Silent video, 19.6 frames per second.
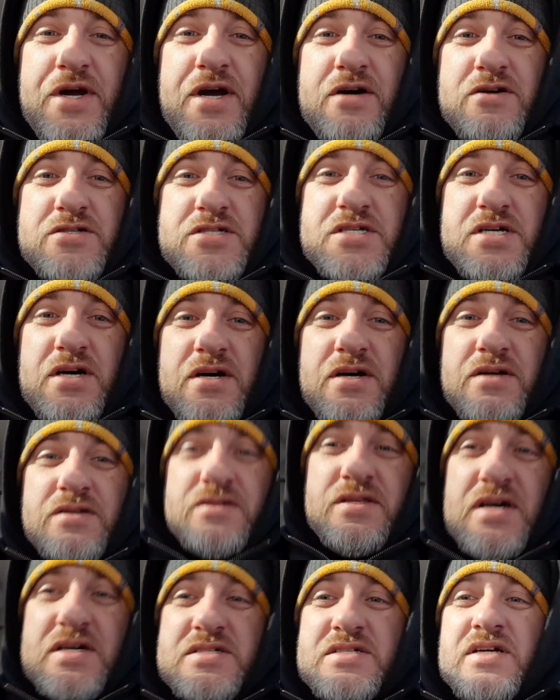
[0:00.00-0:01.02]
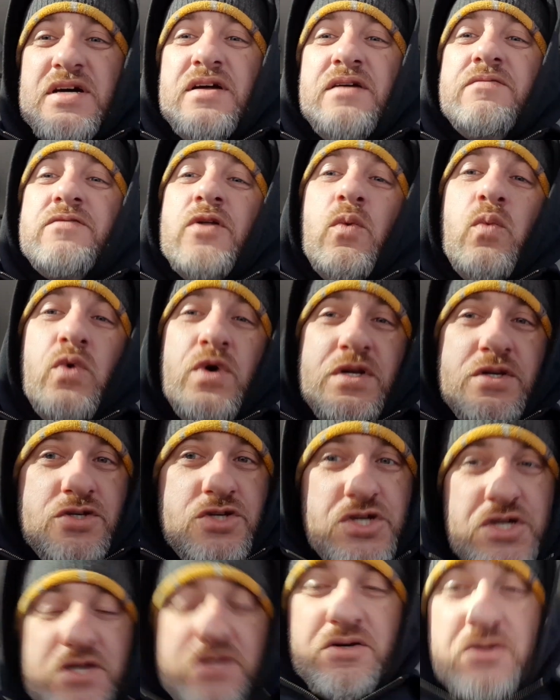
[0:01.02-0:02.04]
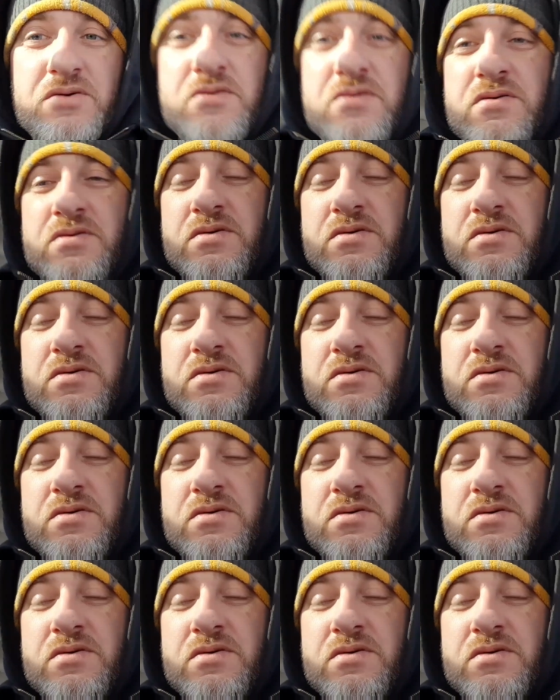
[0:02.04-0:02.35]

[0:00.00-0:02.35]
outside. That's not even the wind chill.